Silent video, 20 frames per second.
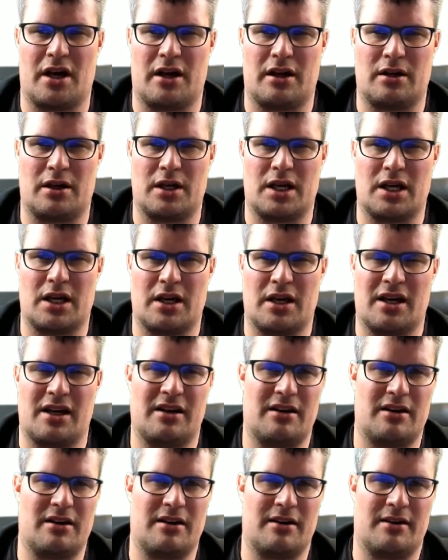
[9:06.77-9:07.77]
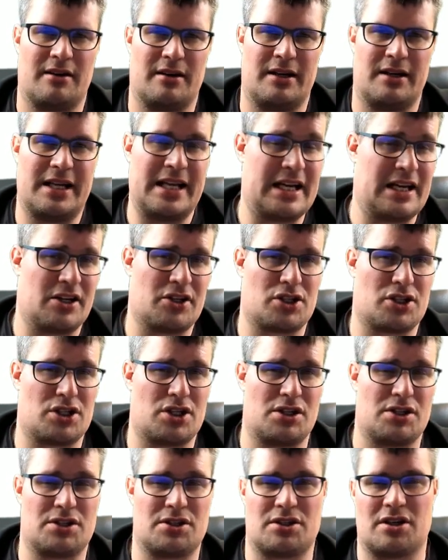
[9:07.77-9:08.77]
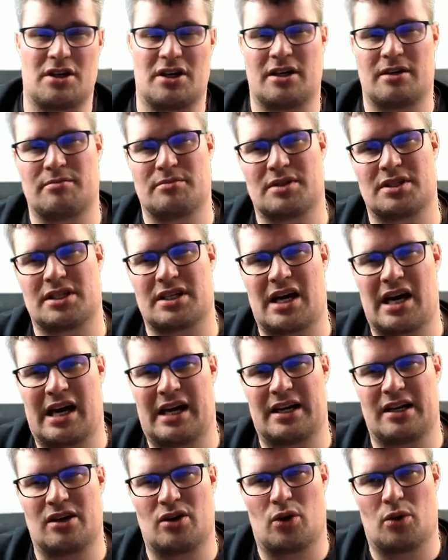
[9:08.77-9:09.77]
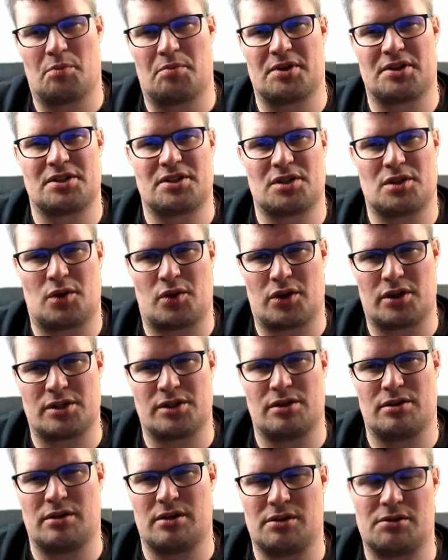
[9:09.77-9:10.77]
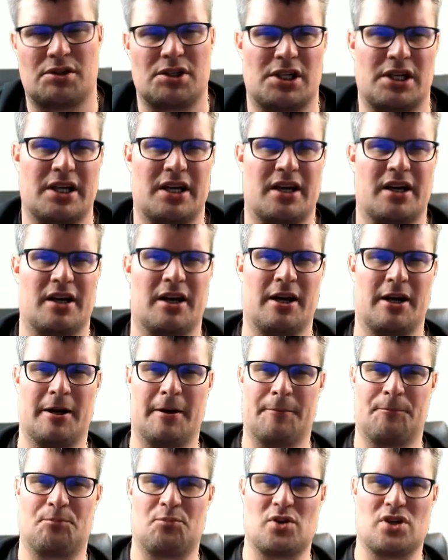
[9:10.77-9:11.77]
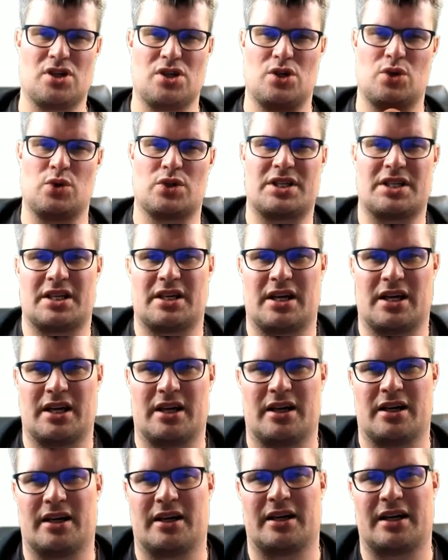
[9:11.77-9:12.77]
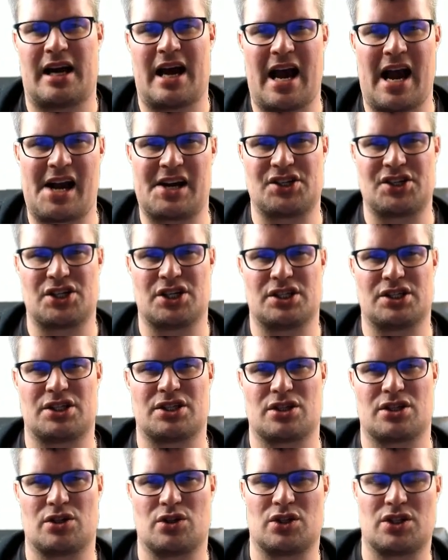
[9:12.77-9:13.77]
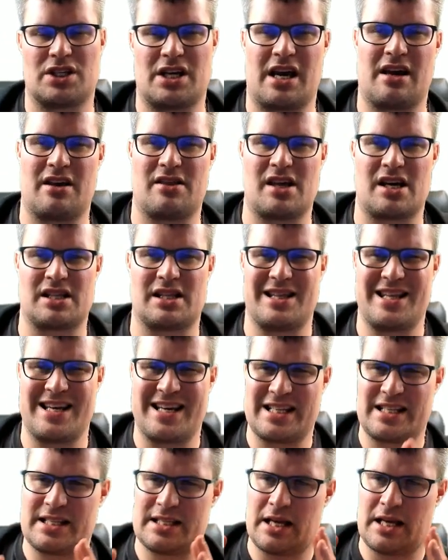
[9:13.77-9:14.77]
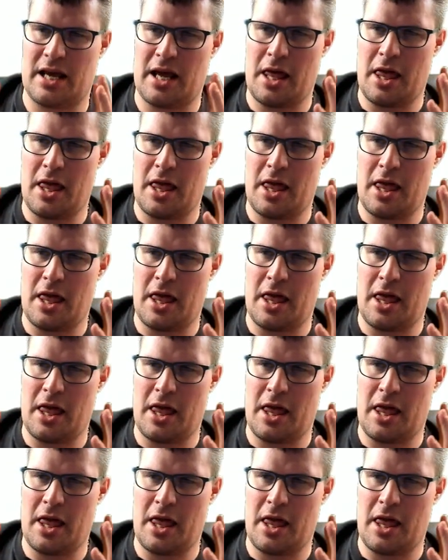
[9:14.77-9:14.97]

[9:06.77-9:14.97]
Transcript: And in Linux systems and in open source, you usually use uh, hashes to say that this